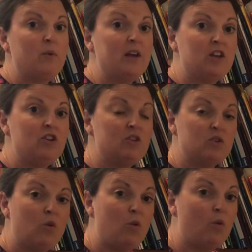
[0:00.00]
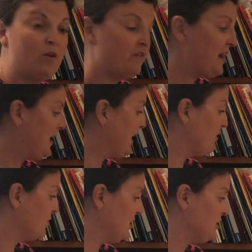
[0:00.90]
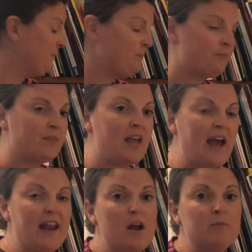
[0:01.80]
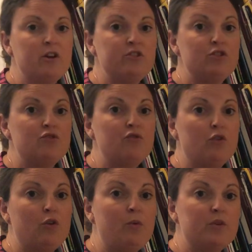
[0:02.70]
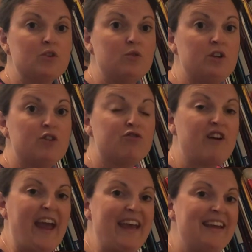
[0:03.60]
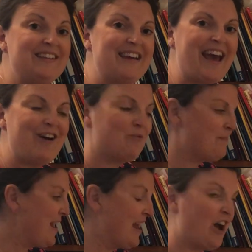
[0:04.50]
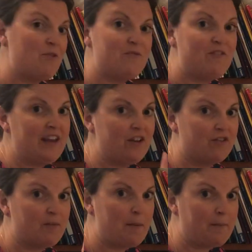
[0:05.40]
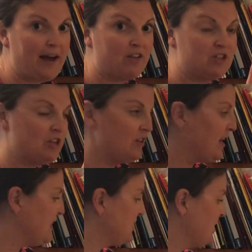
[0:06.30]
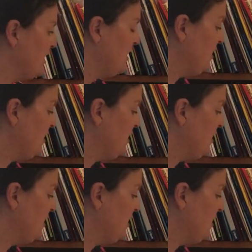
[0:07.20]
We can use all of that language. And I'm going to draw what's called an array to help me. Hopefully you'll remember how to do these.